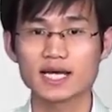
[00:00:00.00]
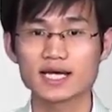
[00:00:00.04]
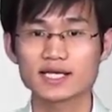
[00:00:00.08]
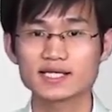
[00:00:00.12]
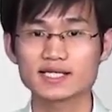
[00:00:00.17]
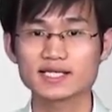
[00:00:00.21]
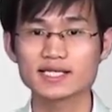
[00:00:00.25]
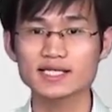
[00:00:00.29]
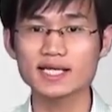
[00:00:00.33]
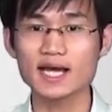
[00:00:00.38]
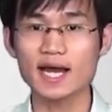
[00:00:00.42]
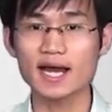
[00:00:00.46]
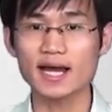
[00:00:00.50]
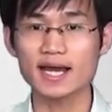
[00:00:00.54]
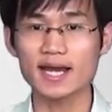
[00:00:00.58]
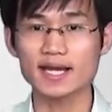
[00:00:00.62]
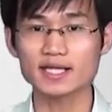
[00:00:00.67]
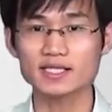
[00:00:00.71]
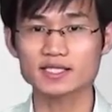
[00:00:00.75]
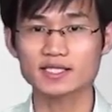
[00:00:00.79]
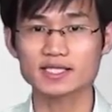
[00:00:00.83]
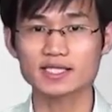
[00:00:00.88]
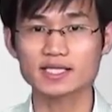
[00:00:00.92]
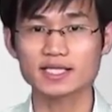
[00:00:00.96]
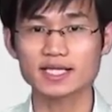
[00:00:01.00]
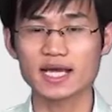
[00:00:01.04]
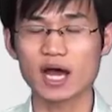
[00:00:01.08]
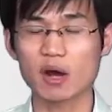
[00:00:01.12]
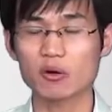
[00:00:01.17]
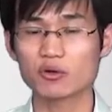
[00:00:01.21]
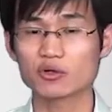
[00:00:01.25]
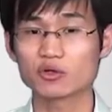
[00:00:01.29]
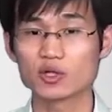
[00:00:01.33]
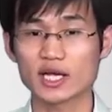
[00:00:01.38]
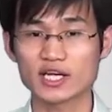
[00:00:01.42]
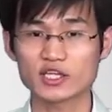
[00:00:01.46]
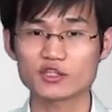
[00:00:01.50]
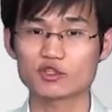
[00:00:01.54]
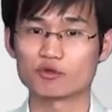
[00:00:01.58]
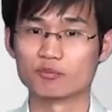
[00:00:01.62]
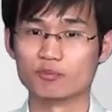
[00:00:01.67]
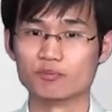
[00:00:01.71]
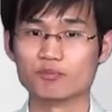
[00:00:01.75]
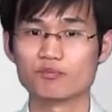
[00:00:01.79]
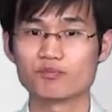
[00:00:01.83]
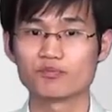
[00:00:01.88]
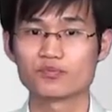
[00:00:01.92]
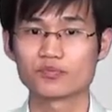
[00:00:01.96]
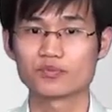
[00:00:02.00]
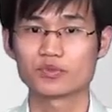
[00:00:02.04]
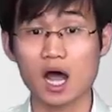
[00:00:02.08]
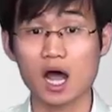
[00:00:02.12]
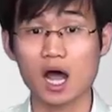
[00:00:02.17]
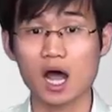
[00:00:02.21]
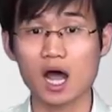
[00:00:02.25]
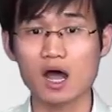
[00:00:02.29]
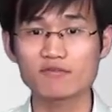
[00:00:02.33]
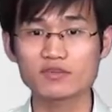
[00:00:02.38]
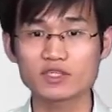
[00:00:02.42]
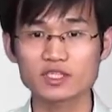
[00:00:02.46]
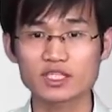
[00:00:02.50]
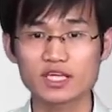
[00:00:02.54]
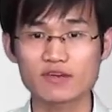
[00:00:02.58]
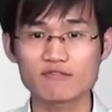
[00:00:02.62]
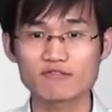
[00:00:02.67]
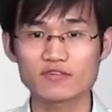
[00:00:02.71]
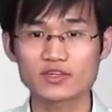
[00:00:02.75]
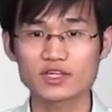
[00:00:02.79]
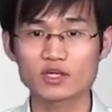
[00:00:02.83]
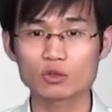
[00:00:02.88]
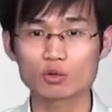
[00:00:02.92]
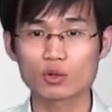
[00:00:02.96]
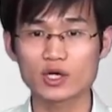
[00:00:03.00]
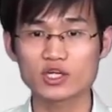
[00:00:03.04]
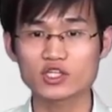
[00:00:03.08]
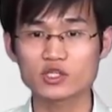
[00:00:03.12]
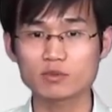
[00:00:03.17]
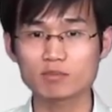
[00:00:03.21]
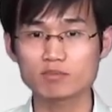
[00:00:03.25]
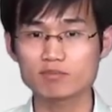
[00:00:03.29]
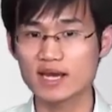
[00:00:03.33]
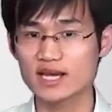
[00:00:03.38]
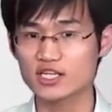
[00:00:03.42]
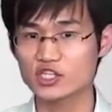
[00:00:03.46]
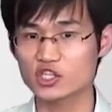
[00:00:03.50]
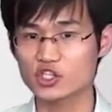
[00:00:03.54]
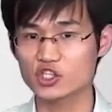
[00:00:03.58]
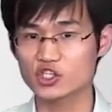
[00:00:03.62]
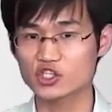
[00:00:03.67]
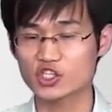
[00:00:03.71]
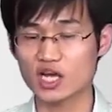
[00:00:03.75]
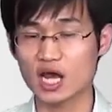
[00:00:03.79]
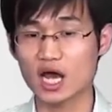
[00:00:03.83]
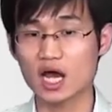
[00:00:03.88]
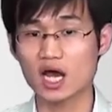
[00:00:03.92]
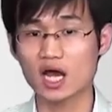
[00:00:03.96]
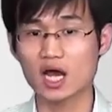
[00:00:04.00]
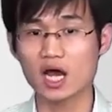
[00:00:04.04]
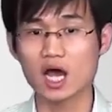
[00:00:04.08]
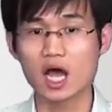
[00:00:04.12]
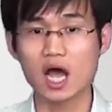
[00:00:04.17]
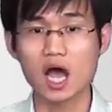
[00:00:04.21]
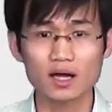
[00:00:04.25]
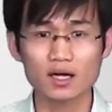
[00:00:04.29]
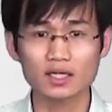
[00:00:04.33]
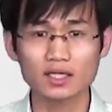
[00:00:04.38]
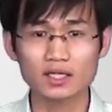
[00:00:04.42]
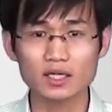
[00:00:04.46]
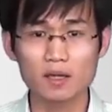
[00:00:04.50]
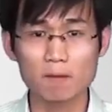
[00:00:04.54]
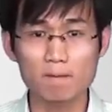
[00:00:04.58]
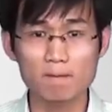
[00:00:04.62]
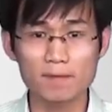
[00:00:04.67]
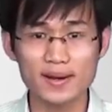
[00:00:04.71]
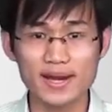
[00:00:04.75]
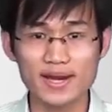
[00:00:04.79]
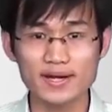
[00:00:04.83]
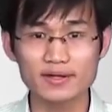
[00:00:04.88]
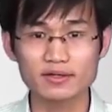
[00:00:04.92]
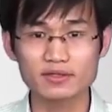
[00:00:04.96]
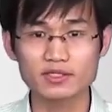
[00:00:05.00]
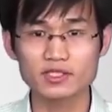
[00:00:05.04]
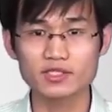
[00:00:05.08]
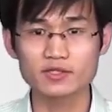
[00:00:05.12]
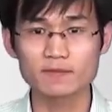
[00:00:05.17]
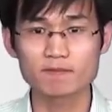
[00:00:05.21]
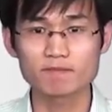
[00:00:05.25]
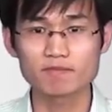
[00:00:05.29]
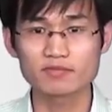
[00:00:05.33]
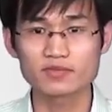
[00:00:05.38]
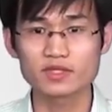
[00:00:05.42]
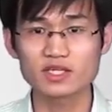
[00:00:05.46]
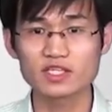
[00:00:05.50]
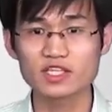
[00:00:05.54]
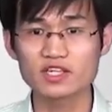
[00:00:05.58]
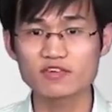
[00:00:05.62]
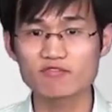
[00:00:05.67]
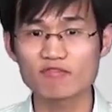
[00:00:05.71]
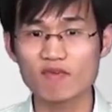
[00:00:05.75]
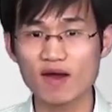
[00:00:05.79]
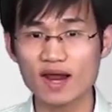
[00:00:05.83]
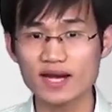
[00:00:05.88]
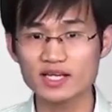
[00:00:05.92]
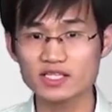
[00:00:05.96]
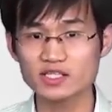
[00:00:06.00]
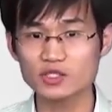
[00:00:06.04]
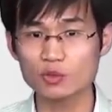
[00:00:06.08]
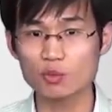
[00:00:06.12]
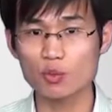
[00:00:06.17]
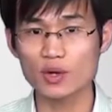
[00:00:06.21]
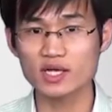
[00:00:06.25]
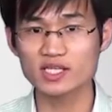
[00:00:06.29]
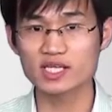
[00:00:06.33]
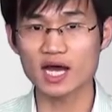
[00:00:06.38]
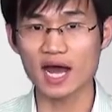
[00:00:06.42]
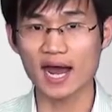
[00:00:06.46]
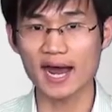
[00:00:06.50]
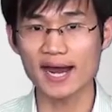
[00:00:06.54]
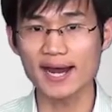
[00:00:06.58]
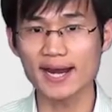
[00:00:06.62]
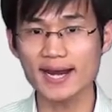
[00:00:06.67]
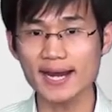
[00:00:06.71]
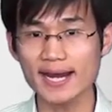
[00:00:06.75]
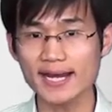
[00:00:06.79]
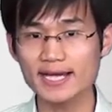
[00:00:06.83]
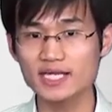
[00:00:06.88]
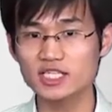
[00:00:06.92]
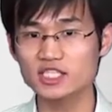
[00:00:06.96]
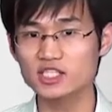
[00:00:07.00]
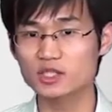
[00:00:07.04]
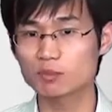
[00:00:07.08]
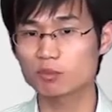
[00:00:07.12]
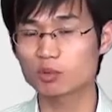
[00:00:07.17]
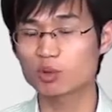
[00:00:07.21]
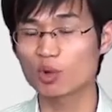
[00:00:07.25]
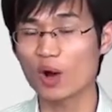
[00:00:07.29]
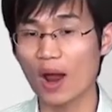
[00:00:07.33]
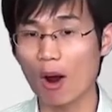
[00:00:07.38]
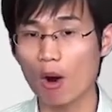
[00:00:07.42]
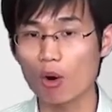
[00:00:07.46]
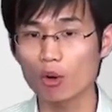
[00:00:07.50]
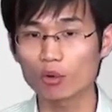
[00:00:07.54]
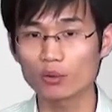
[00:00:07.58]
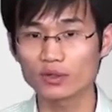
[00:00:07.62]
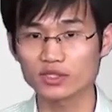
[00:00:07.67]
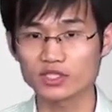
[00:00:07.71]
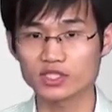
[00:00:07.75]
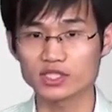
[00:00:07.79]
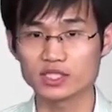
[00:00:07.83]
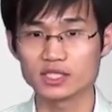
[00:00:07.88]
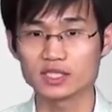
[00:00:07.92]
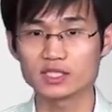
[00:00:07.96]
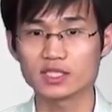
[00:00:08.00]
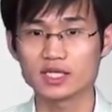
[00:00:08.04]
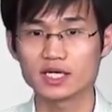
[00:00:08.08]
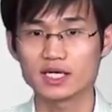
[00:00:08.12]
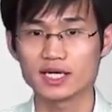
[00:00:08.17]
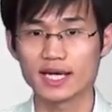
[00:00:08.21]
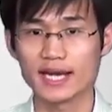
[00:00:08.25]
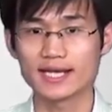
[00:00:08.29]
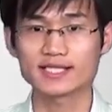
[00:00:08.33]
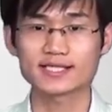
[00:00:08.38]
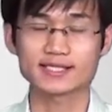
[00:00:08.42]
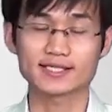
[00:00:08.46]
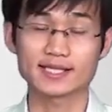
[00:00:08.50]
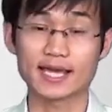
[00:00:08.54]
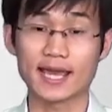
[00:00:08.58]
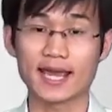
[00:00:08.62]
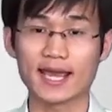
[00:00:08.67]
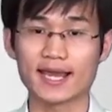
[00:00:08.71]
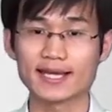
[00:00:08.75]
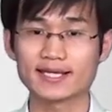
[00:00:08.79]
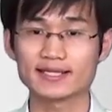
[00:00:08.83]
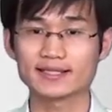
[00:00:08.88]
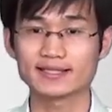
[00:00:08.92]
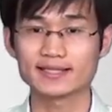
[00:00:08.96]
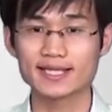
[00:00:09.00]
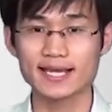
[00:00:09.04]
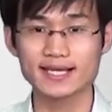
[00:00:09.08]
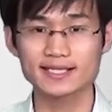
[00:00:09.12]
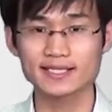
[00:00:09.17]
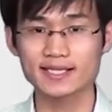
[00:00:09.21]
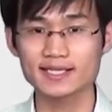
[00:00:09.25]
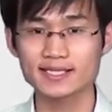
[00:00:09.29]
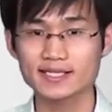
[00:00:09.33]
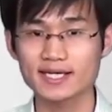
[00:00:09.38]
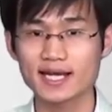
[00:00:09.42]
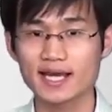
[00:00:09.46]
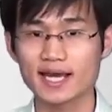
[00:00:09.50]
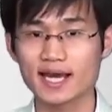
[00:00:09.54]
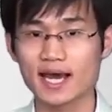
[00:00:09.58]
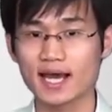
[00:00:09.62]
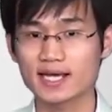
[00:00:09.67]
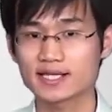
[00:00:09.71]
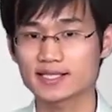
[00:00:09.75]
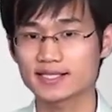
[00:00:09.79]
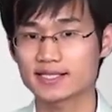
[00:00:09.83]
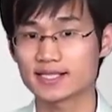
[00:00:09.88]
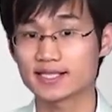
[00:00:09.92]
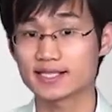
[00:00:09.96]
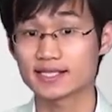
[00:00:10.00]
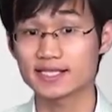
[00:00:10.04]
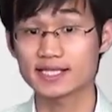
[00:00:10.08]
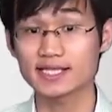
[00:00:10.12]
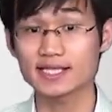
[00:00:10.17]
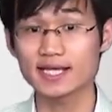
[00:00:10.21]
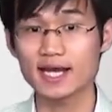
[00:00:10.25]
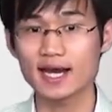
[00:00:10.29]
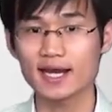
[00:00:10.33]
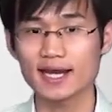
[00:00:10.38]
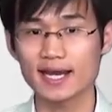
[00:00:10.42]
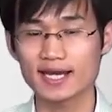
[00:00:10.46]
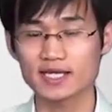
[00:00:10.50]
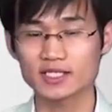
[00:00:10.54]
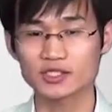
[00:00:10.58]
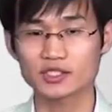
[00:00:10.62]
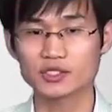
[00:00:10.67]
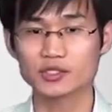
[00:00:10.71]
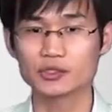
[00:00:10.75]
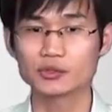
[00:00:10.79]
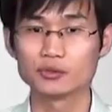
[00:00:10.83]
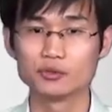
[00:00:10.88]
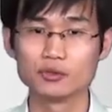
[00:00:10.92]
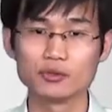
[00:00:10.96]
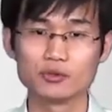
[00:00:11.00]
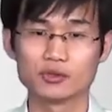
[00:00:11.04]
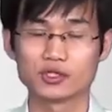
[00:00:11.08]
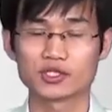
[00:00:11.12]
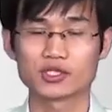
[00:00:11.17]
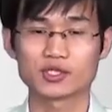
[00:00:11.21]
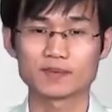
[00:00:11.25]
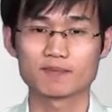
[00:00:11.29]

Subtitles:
CIST calculation. After configuration messages are compared, the device with the highest priority is elected as the CIST root.